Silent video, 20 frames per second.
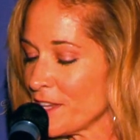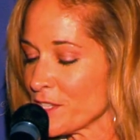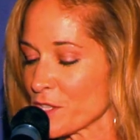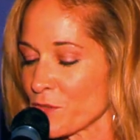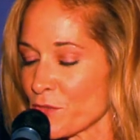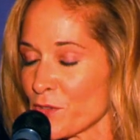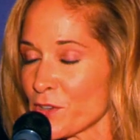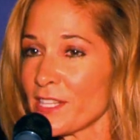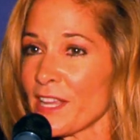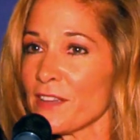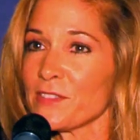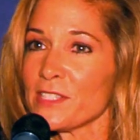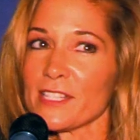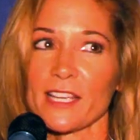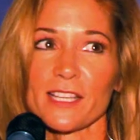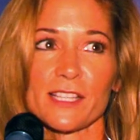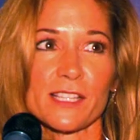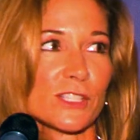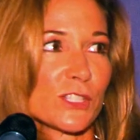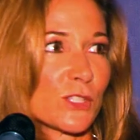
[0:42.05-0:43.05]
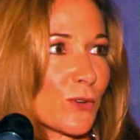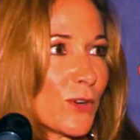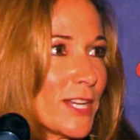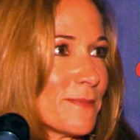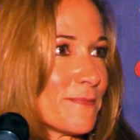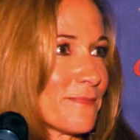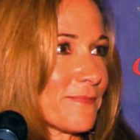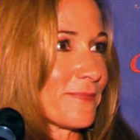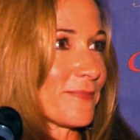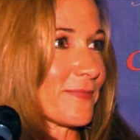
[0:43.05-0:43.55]
So first I have to tell you a little
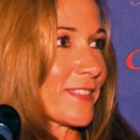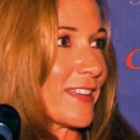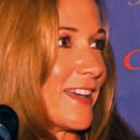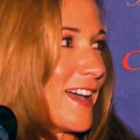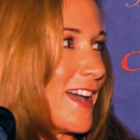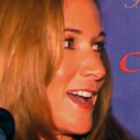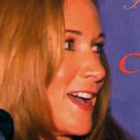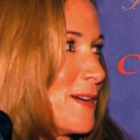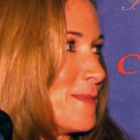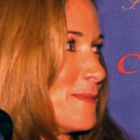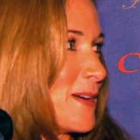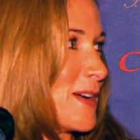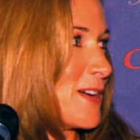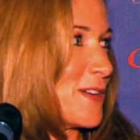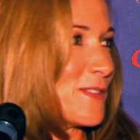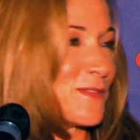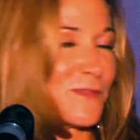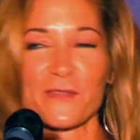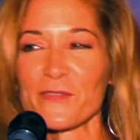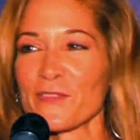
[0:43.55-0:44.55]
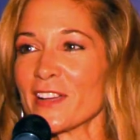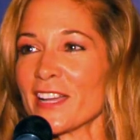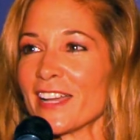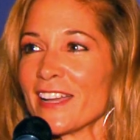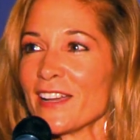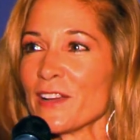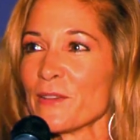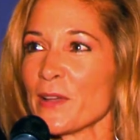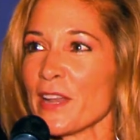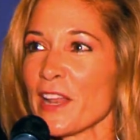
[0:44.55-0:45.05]
story of
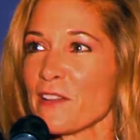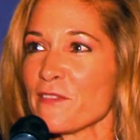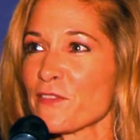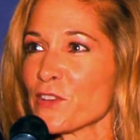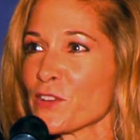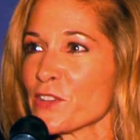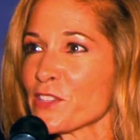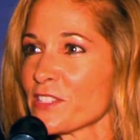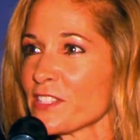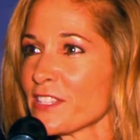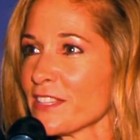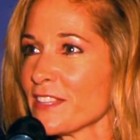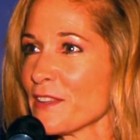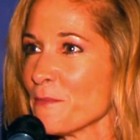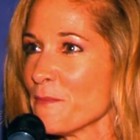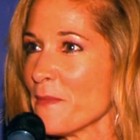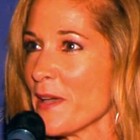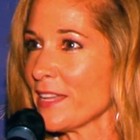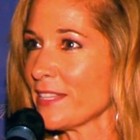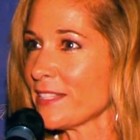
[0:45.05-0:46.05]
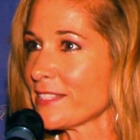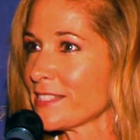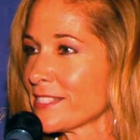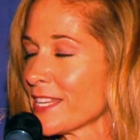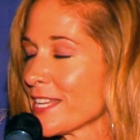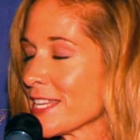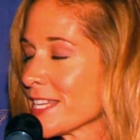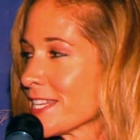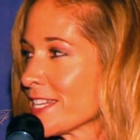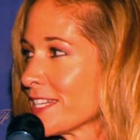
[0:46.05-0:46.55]
when I first met
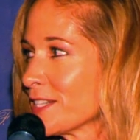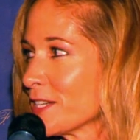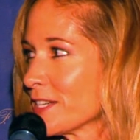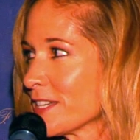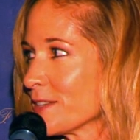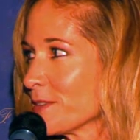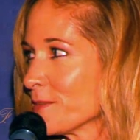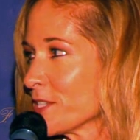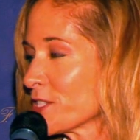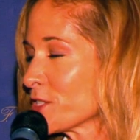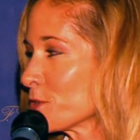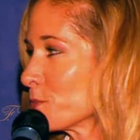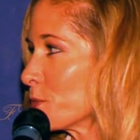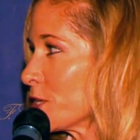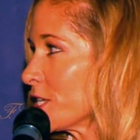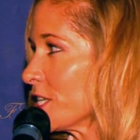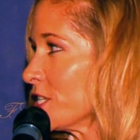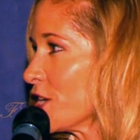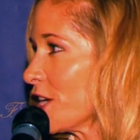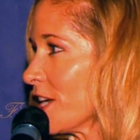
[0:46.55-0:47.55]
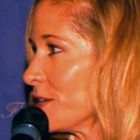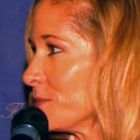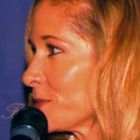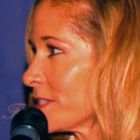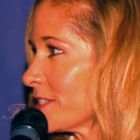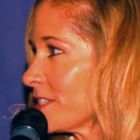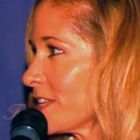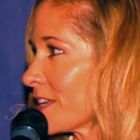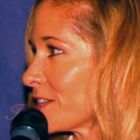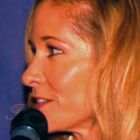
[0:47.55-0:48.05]
Mr. Bernie
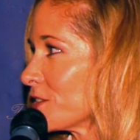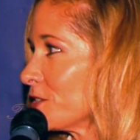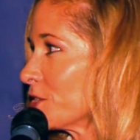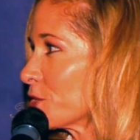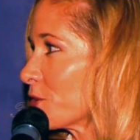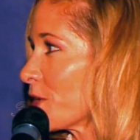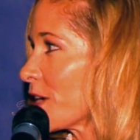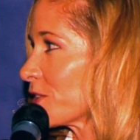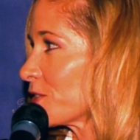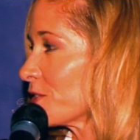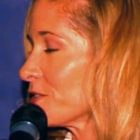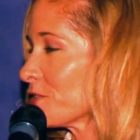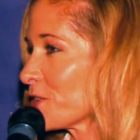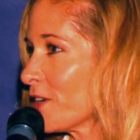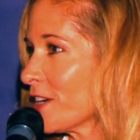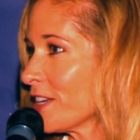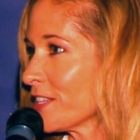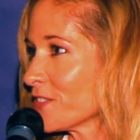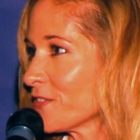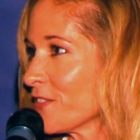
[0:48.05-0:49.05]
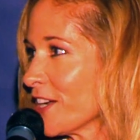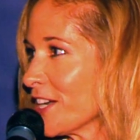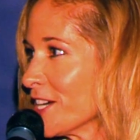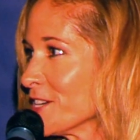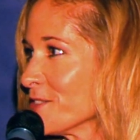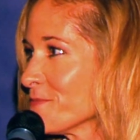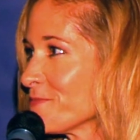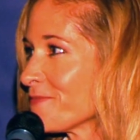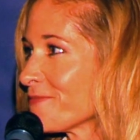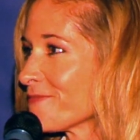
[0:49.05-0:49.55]
James, the technical director of
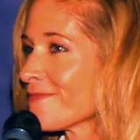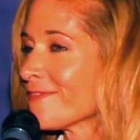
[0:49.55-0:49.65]
Crossfire.